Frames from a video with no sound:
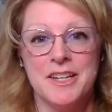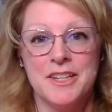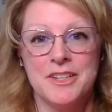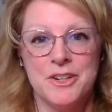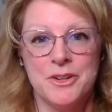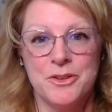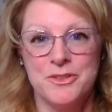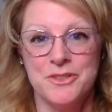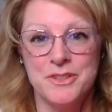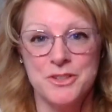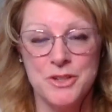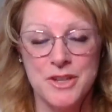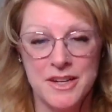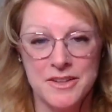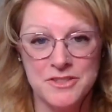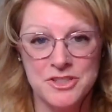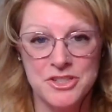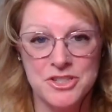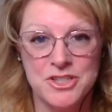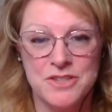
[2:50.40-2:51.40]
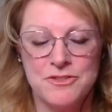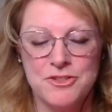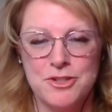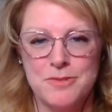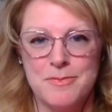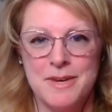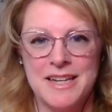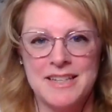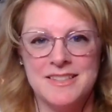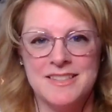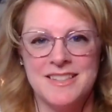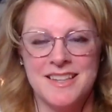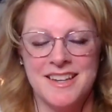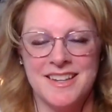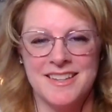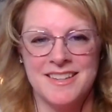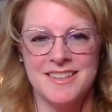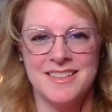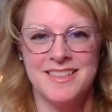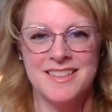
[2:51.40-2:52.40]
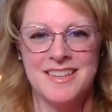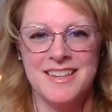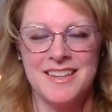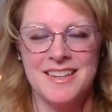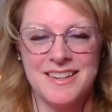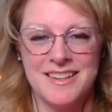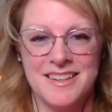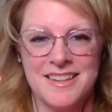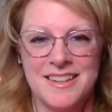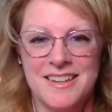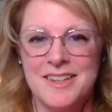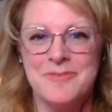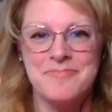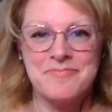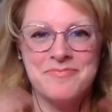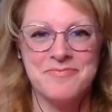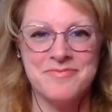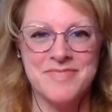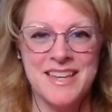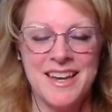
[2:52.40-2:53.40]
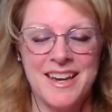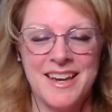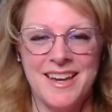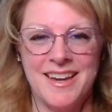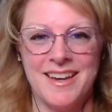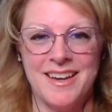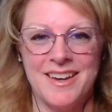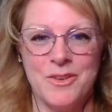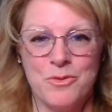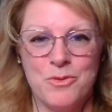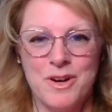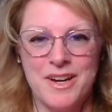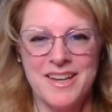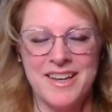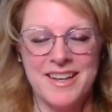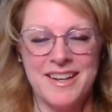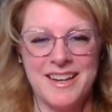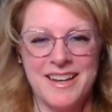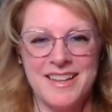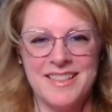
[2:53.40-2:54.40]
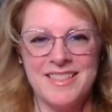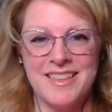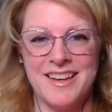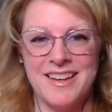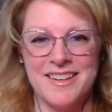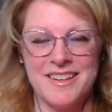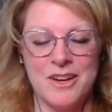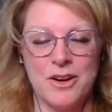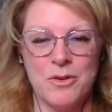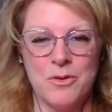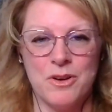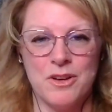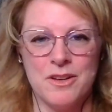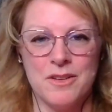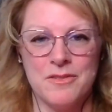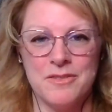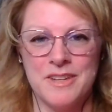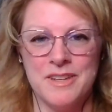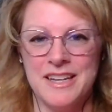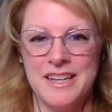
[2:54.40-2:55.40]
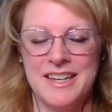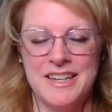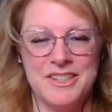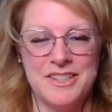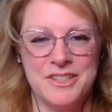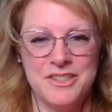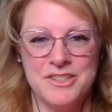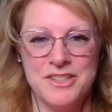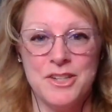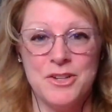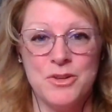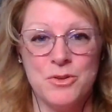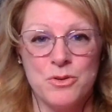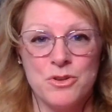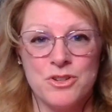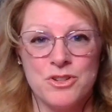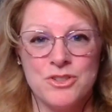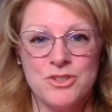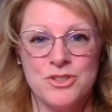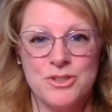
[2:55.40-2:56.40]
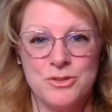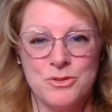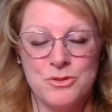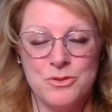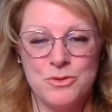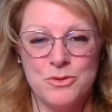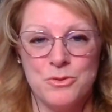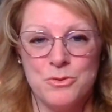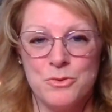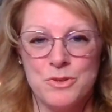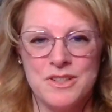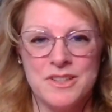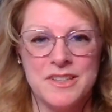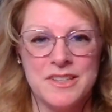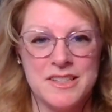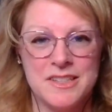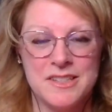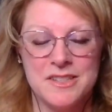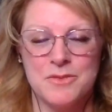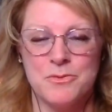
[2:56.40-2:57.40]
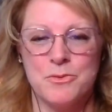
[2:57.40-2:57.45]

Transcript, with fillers: you know, you have to shift your mindset and think, okay, what can I let go of in order to release